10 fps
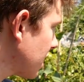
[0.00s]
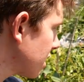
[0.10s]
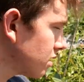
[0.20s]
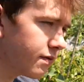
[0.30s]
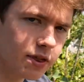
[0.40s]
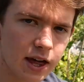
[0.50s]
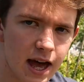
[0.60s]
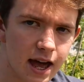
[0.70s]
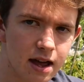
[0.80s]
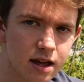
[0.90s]
then over
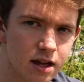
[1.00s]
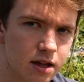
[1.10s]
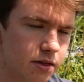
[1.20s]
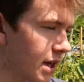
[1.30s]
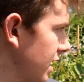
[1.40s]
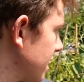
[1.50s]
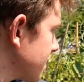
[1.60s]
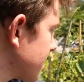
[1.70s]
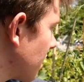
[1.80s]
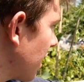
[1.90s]
there,
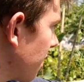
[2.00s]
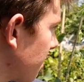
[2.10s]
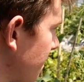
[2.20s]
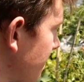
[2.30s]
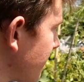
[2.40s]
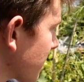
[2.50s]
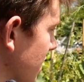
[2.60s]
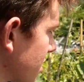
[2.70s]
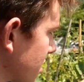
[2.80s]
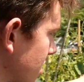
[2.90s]
there's
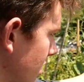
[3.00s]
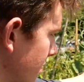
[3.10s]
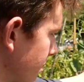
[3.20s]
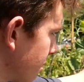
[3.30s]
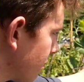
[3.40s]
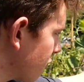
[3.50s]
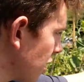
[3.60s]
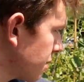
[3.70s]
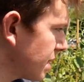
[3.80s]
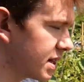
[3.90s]
some
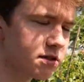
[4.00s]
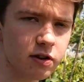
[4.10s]
runner beans